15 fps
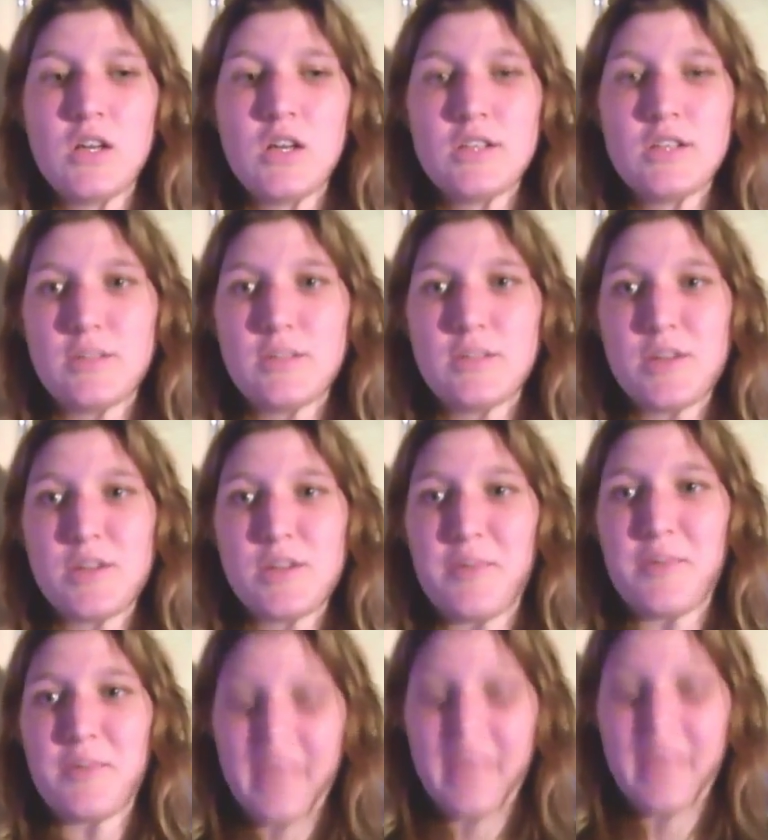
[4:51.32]
I'm trying to breathe,
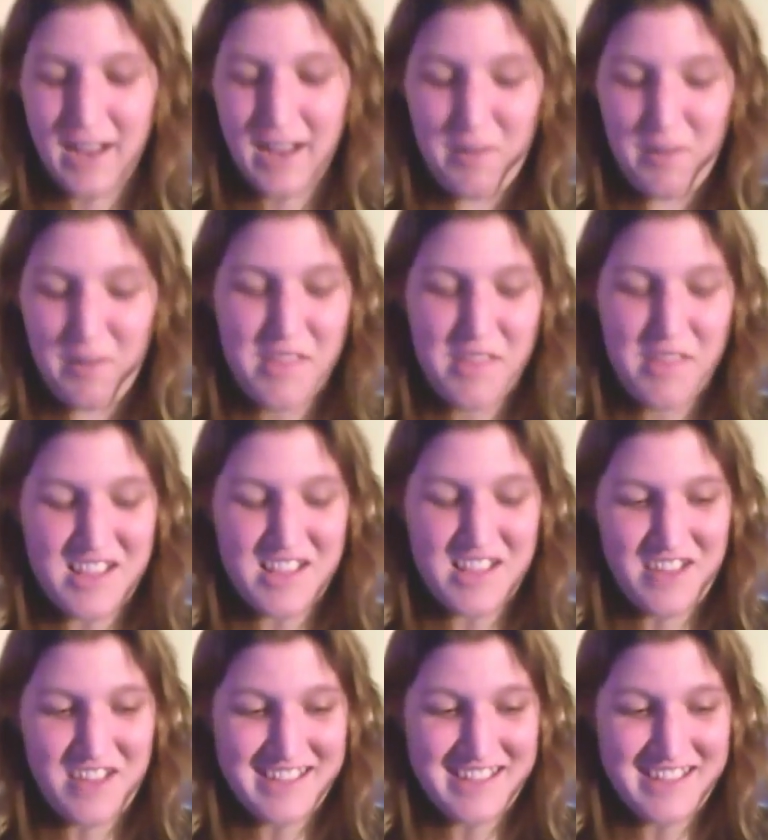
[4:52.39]
I can't breathe in the stress.
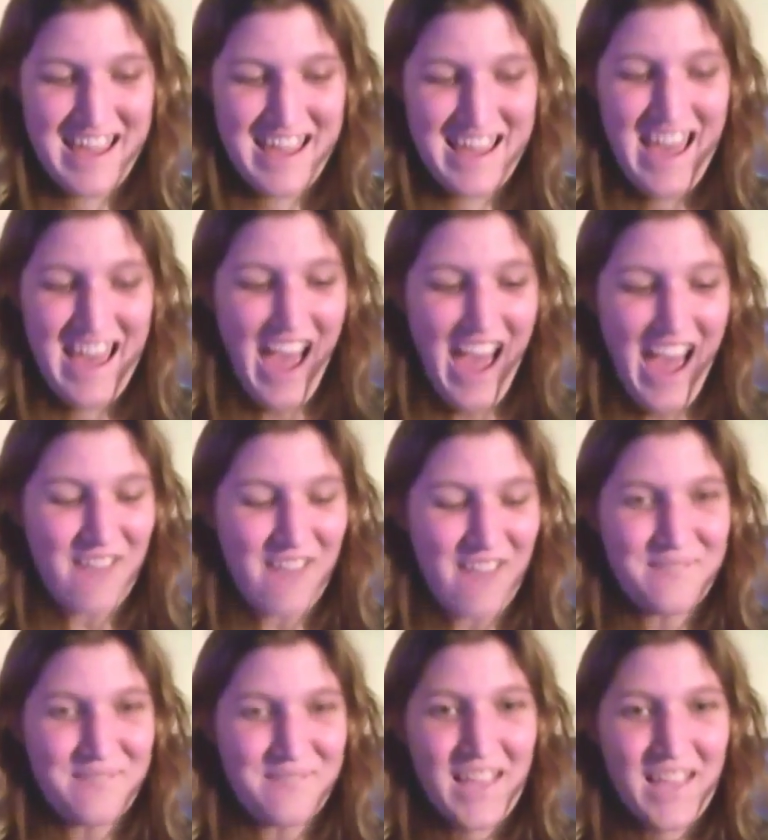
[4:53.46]
Um,
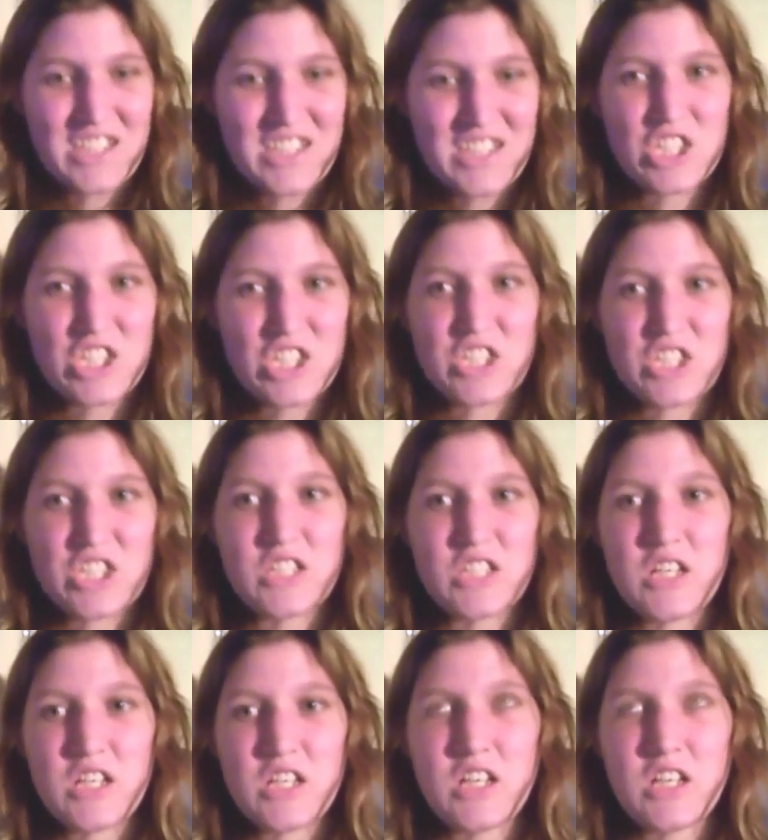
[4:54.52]
she
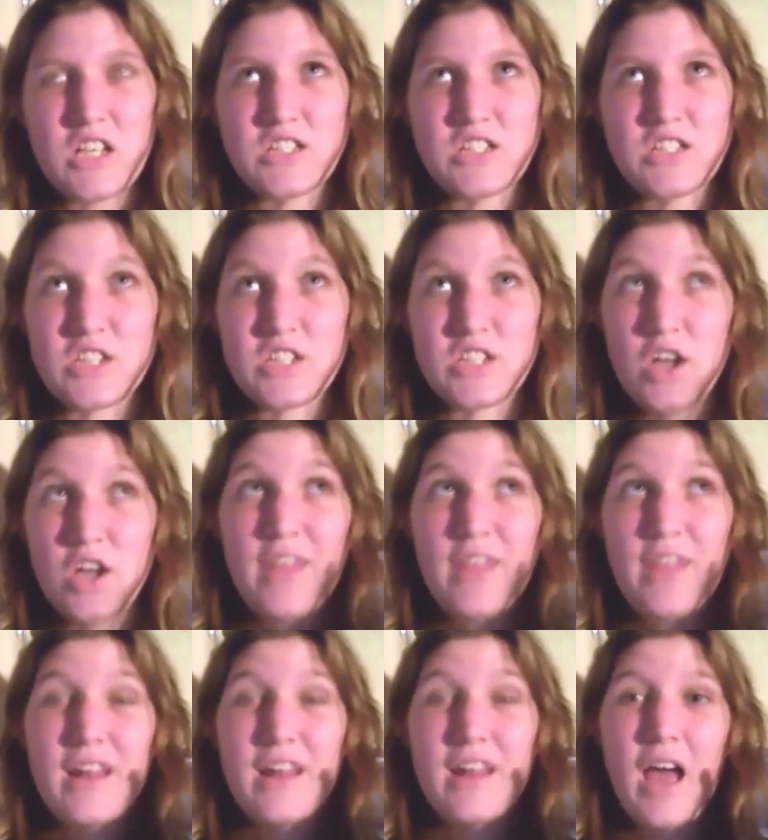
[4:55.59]
is the girl that
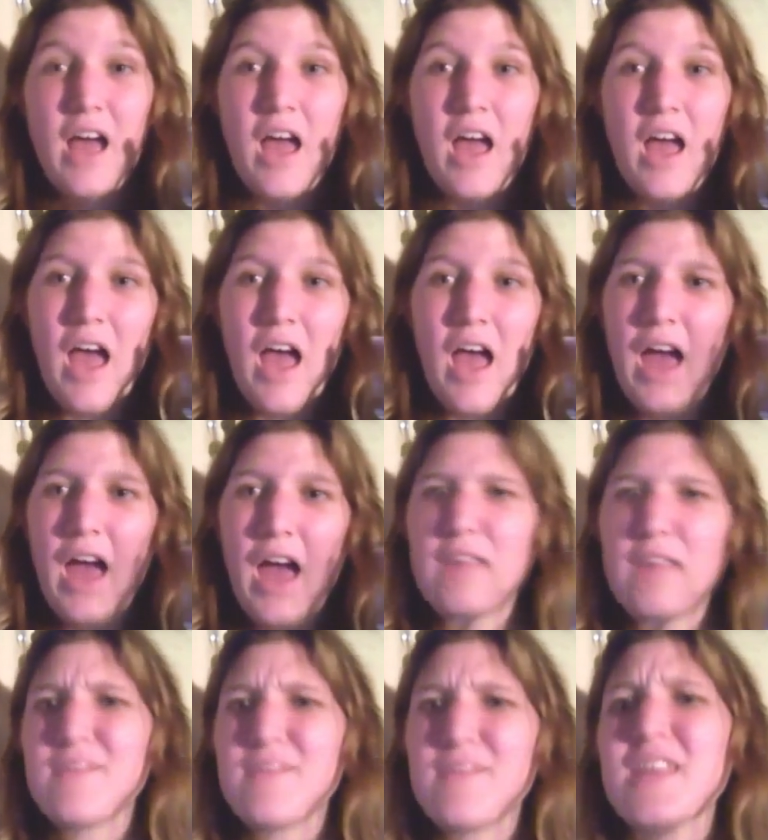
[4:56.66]
had a
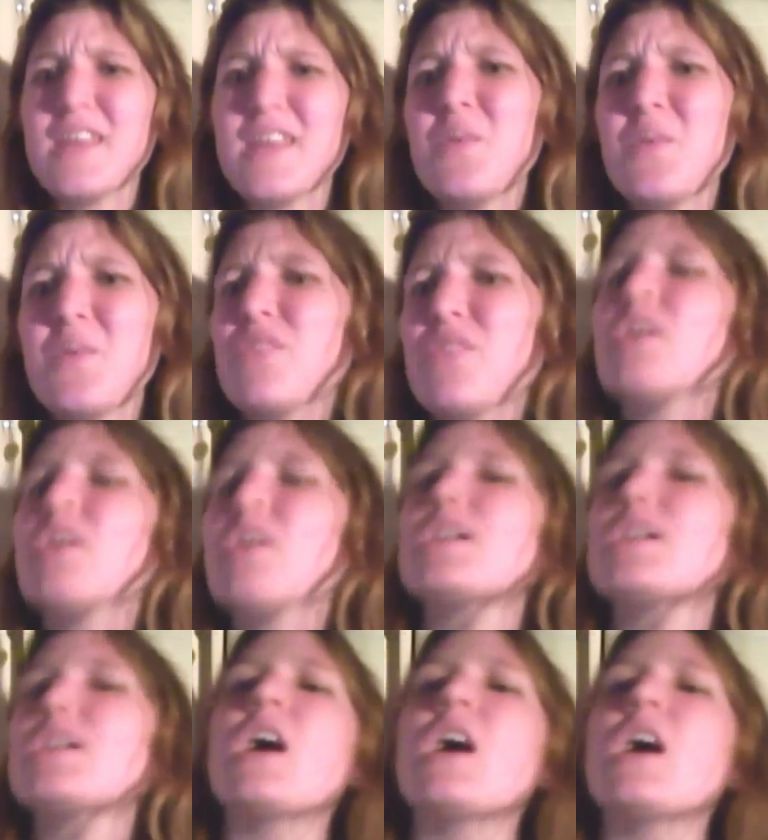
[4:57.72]
fling with a rock star
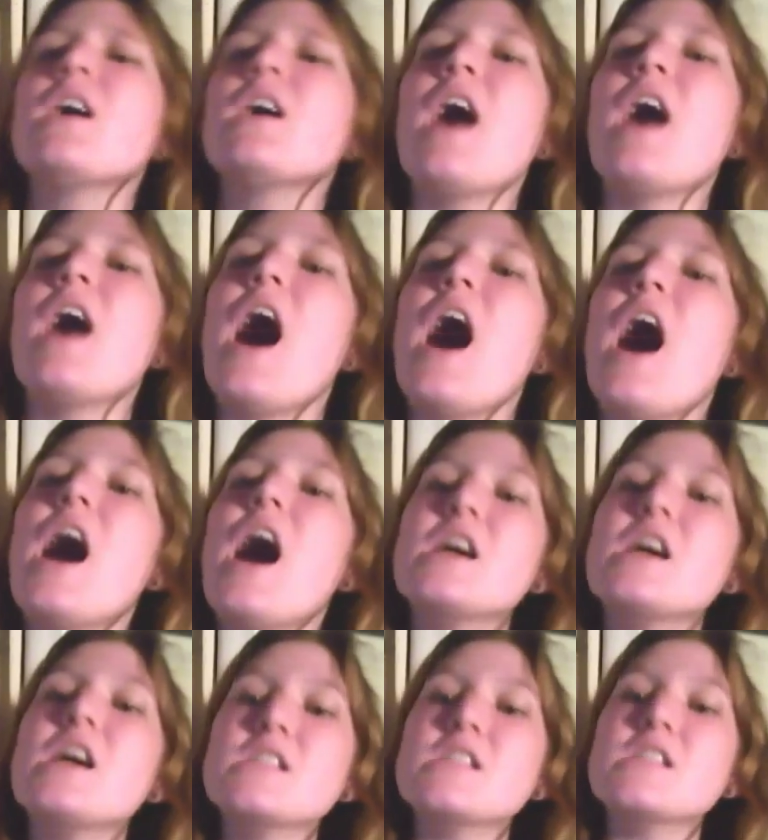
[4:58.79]

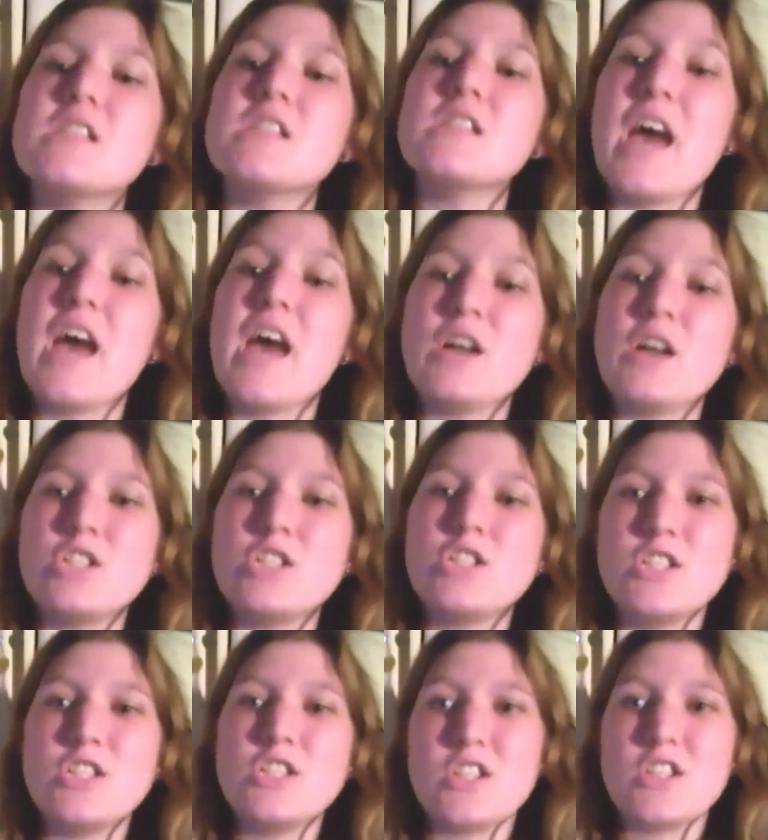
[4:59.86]
and now she's the
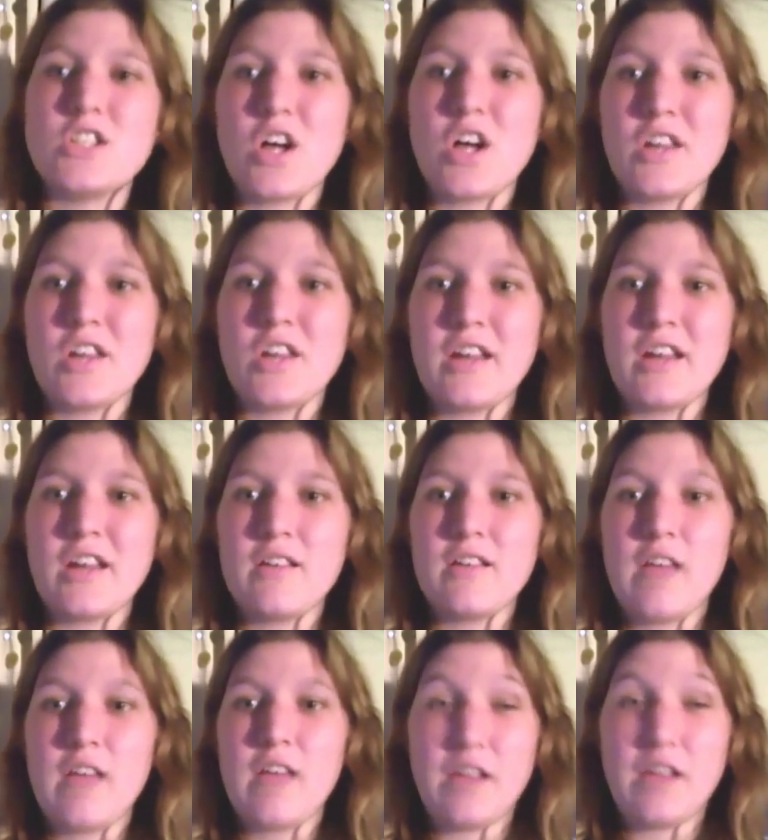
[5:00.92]
girl that
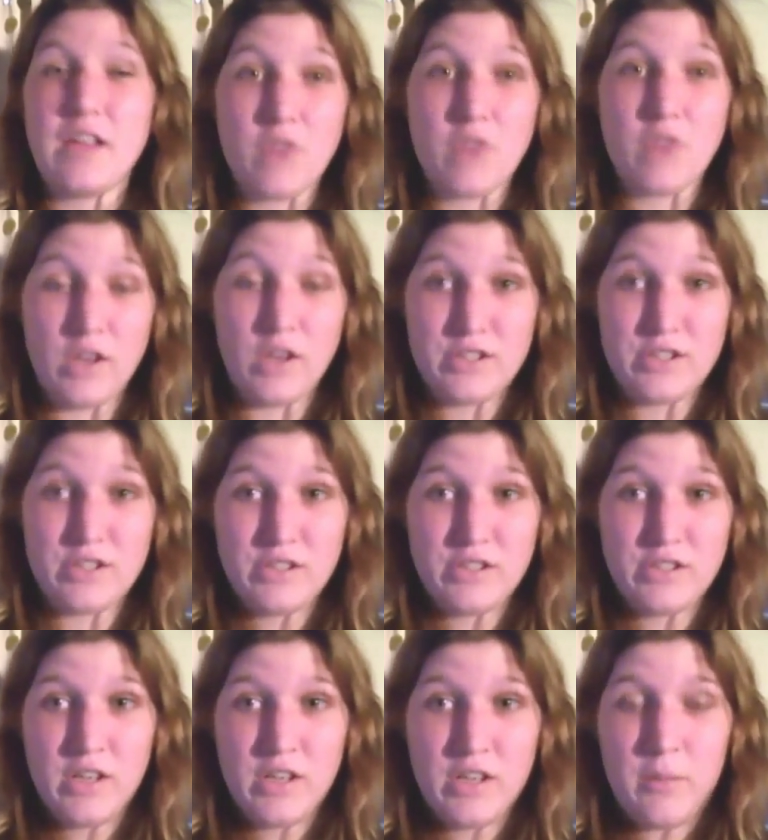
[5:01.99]
hates rockets.
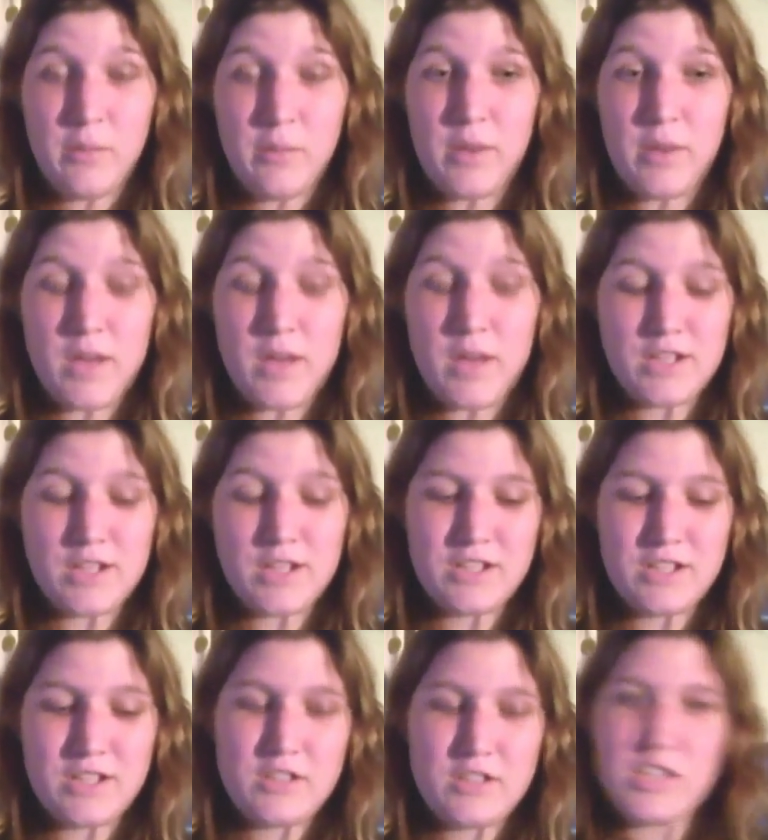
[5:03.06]
Pretty much,
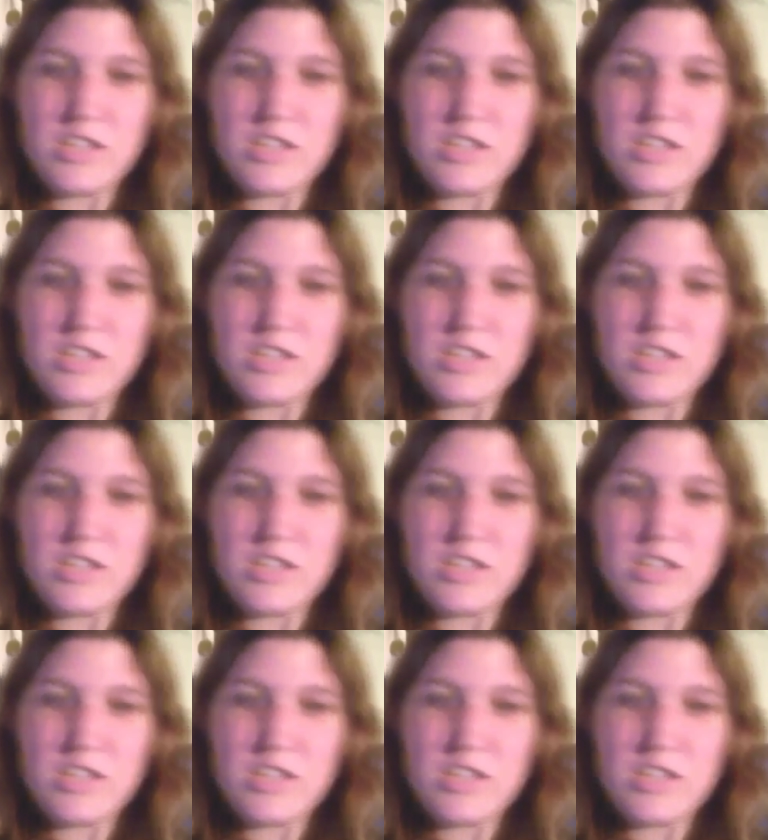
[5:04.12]
she does